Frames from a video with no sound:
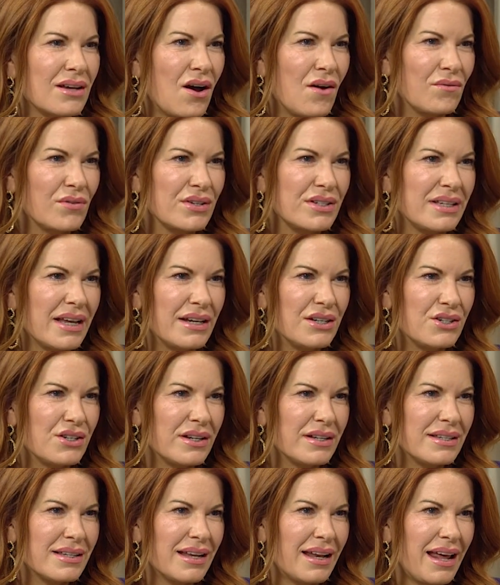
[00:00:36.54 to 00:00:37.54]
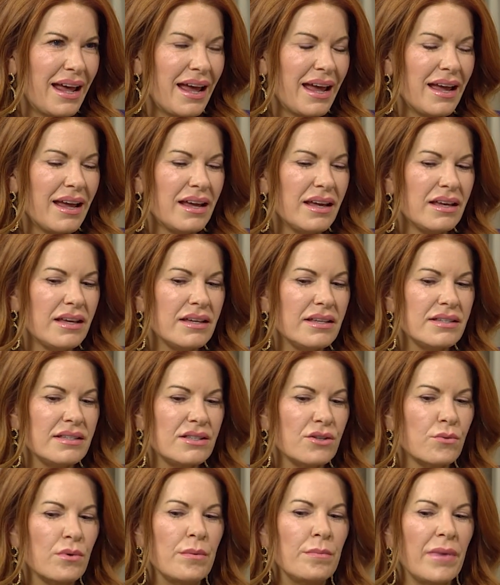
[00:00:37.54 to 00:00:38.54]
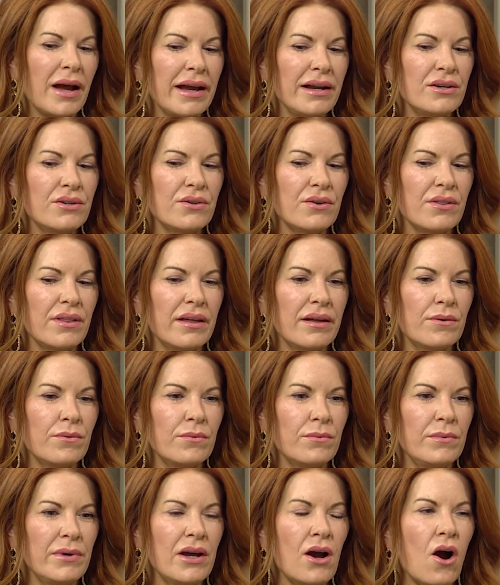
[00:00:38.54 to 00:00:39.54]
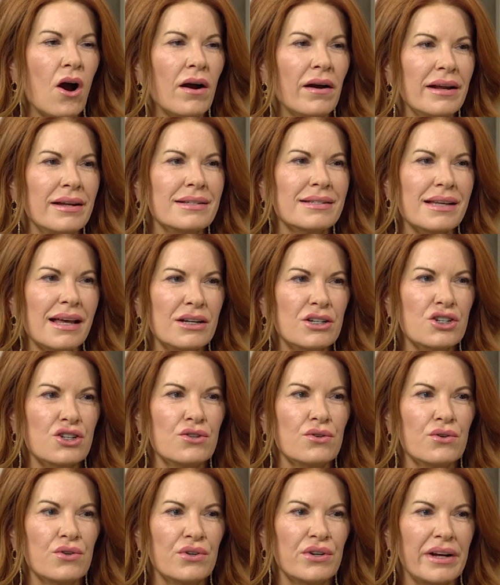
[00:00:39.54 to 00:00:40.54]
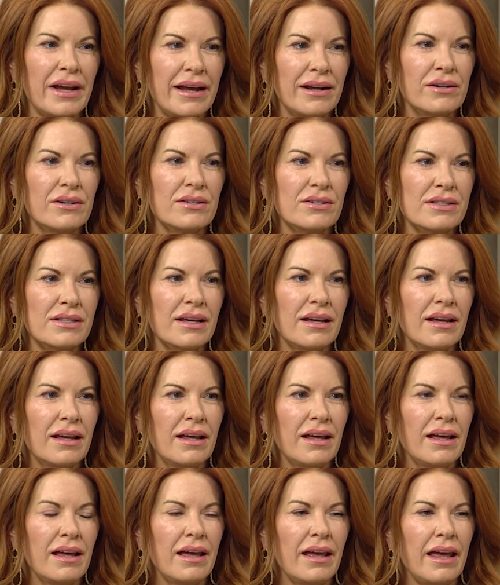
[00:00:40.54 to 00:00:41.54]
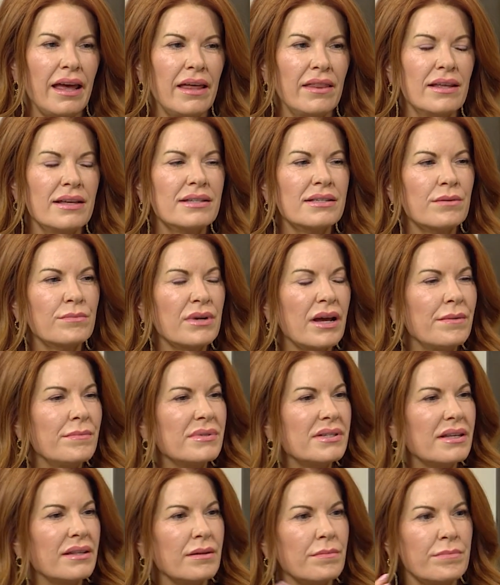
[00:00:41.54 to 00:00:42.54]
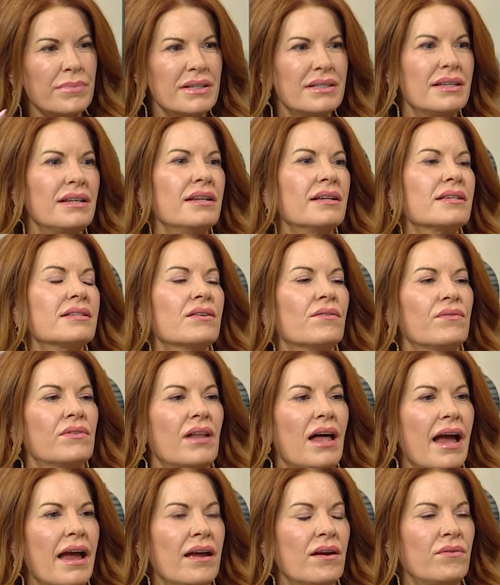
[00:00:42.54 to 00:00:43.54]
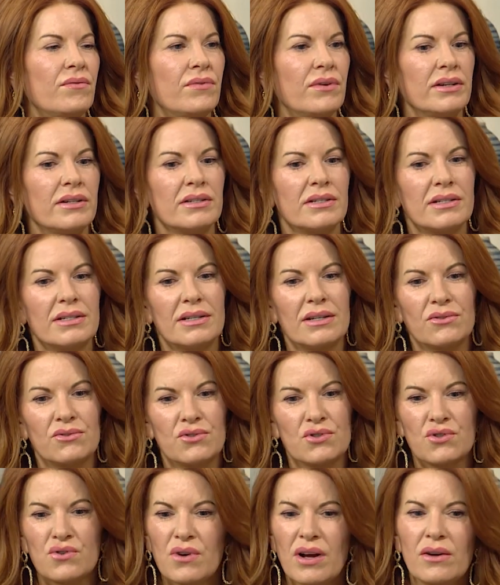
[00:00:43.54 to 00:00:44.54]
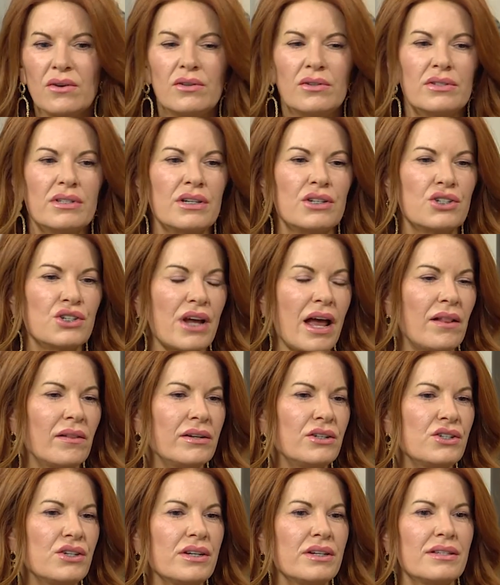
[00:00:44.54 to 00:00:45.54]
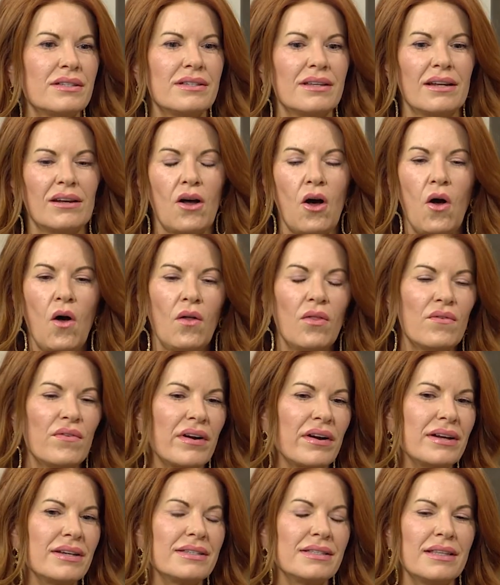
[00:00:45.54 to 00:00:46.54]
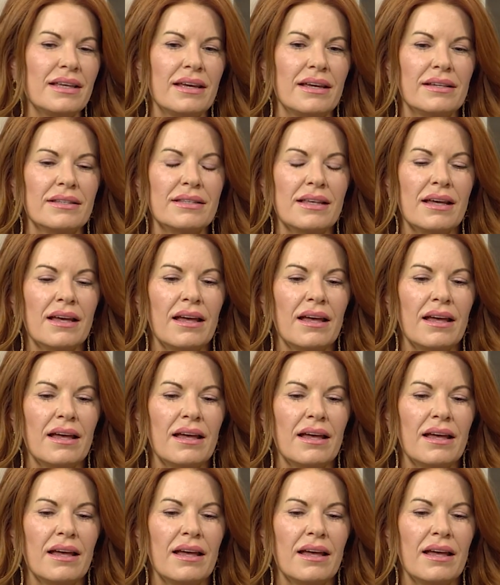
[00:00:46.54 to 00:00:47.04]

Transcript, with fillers: conversation today is the reminder that we are intentional creators. And that sometimes in the busyness of life and struggles and challenges and all the various things,